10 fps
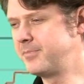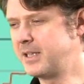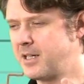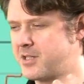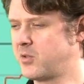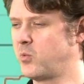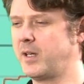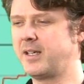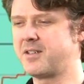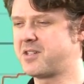because of the
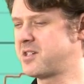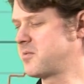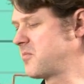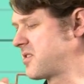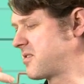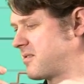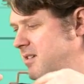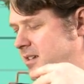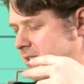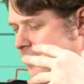way the system was,
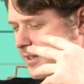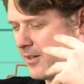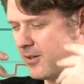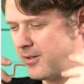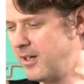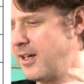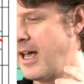you know,